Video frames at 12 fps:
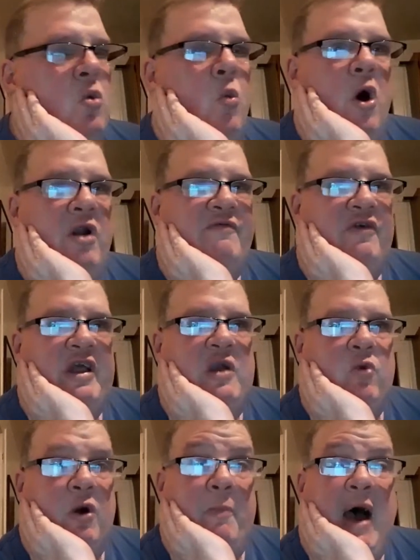Waterville,
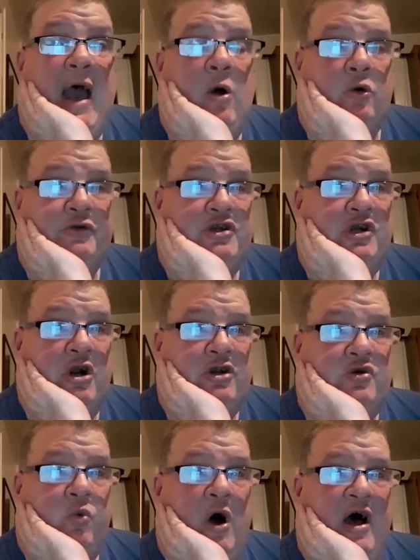where my old
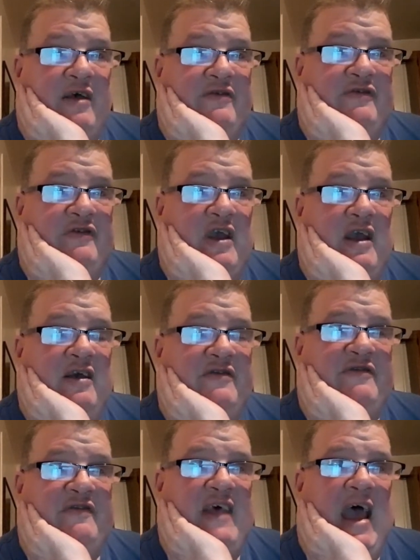church was,
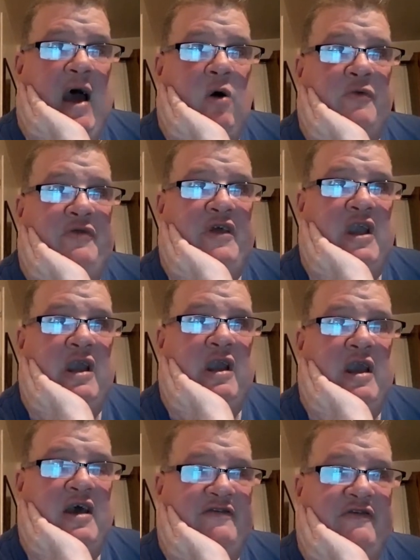is now the
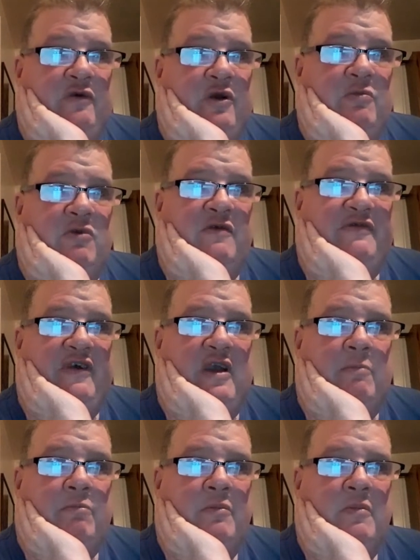History
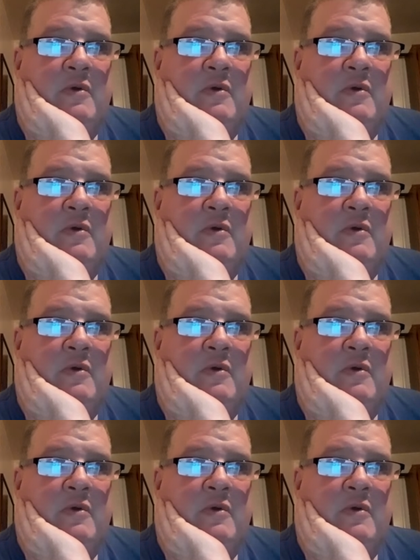Museum.